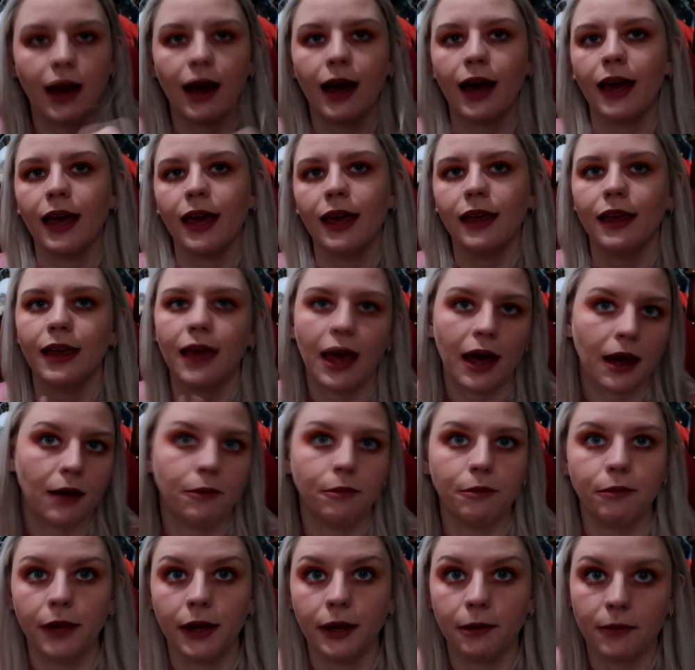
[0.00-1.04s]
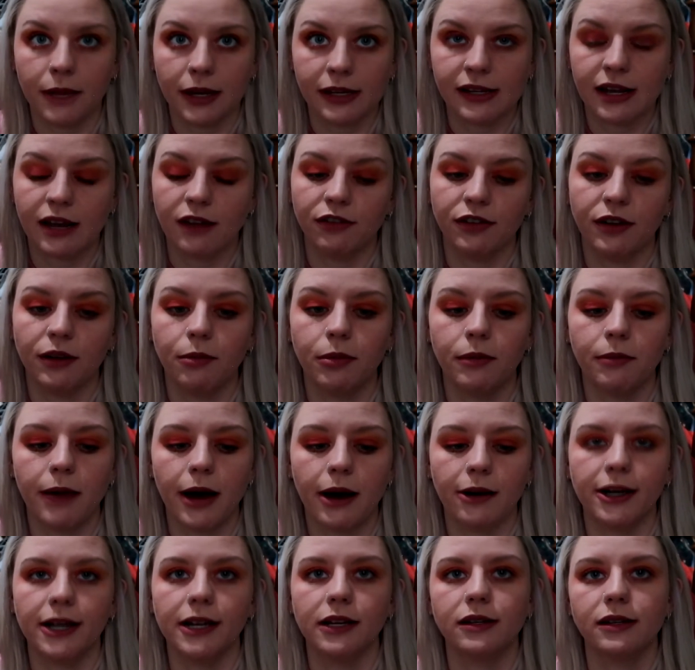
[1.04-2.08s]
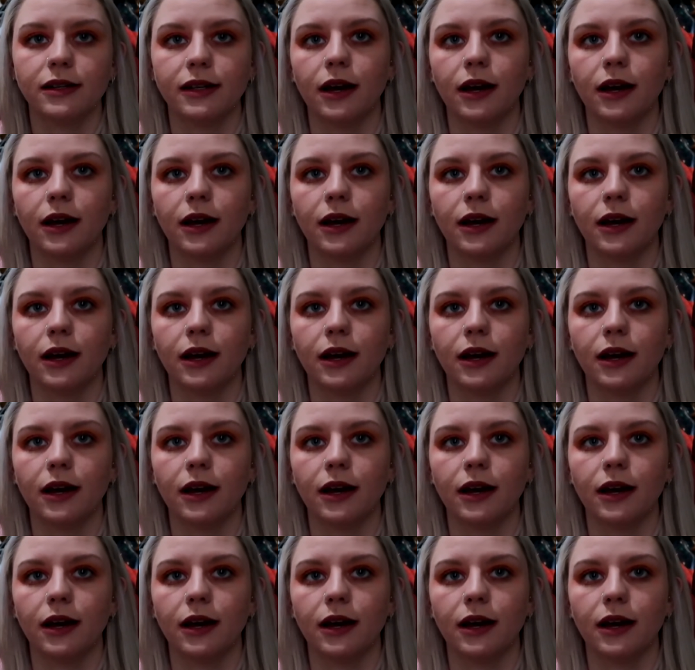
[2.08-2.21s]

I can't beat myself up about it.